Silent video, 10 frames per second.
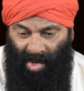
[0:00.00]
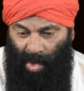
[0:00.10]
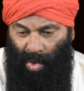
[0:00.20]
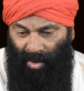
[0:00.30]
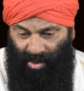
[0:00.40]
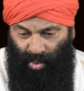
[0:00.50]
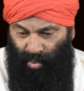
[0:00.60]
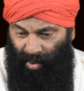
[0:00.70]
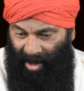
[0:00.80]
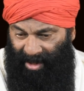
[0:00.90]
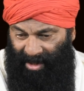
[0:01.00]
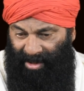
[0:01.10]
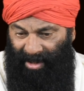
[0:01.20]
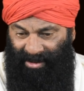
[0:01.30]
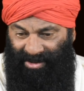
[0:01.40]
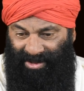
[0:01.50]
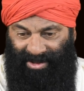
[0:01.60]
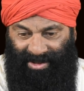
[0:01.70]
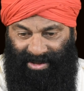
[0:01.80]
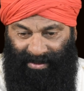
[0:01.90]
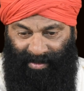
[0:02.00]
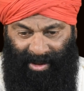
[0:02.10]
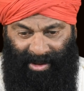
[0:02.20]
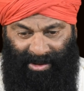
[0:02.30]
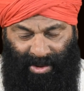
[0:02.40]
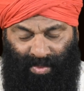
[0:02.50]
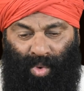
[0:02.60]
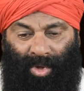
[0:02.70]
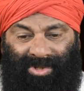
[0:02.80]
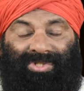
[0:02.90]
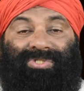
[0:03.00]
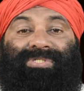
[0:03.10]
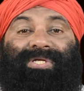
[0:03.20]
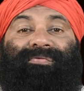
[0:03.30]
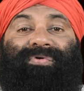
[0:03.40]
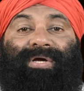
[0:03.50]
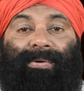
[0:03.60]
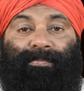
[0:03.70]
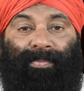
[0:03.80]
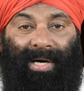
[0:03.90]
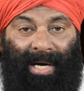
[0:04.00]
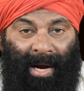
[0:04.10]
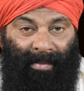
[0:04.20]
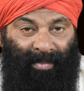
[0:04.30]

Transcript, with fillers: looks very easy, but it's the most difficult part,